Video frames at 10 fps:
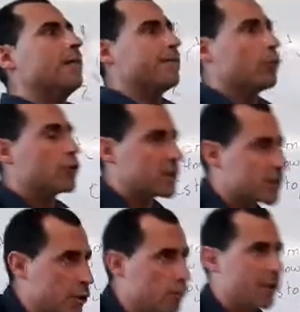for the
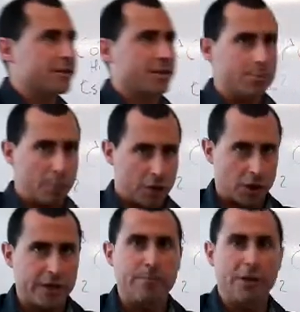students,
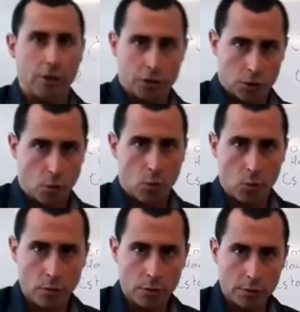especially middle school,